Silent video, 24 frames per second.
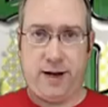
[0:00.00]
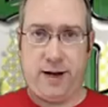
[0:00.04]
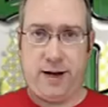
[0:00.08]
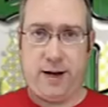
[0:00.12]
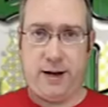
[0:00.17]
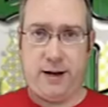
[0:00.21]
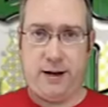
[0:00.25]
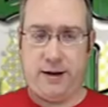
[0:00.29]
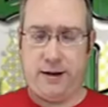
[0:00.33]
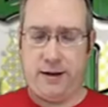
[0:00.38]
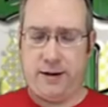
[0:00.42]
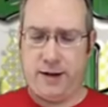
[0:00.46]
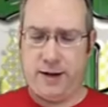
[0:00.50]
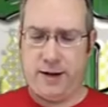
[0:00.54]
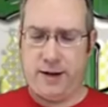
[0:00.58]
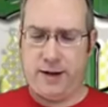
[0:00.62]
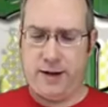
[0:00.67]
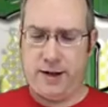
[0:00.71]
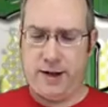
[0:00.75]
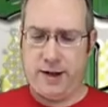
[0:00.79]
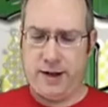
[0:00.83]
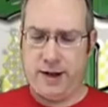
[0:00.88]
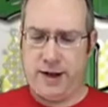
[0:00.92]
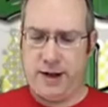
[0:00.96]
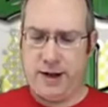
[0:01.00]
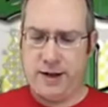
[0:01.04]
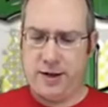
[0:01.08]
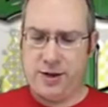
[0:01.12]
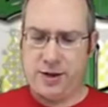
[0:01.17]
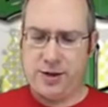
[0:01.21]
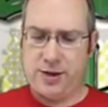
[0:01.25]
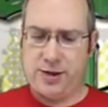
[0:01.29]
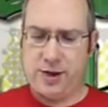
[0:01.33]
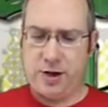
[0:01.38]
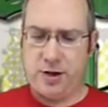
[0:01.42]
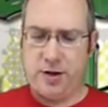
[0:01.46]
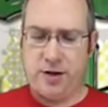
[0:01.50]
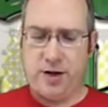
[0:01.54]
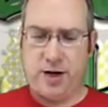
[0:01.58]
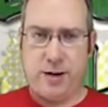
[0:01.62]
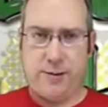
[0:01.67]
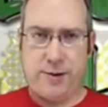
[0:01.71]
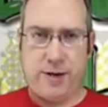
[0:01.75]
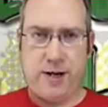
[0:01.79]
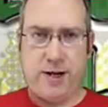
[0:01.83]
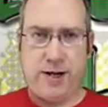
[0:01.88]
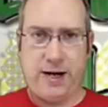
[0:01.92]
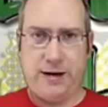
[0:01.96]
and it just started
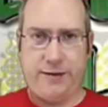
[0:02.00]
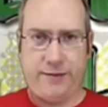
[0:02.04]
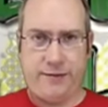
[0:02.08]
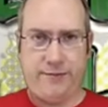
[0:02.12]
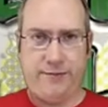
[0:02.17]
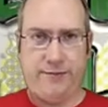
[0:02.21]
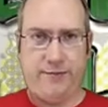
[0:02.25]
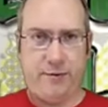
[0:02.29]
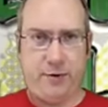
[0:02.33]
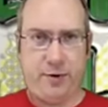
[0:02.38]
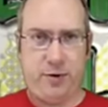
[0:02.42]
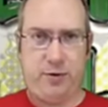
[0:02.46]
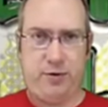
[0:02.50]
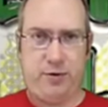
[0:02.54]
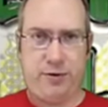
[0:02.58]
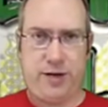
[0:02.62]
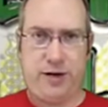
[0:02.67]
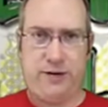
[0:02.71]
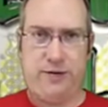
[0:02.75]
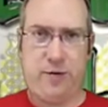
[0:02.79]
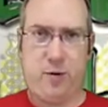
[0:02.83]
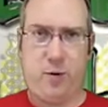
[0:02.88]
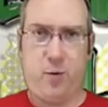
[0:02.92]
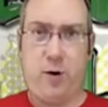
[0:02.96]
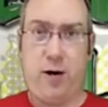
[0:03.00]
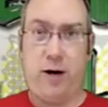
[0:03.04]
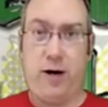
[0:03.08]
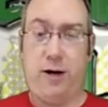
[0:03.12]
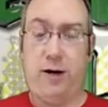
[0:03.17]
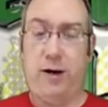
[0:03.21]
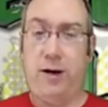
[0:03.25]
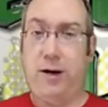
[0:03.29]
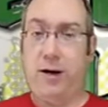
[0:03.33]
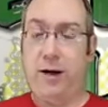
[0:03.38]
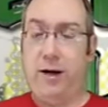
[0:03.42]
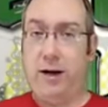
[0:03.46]
coming kind of loose after a while.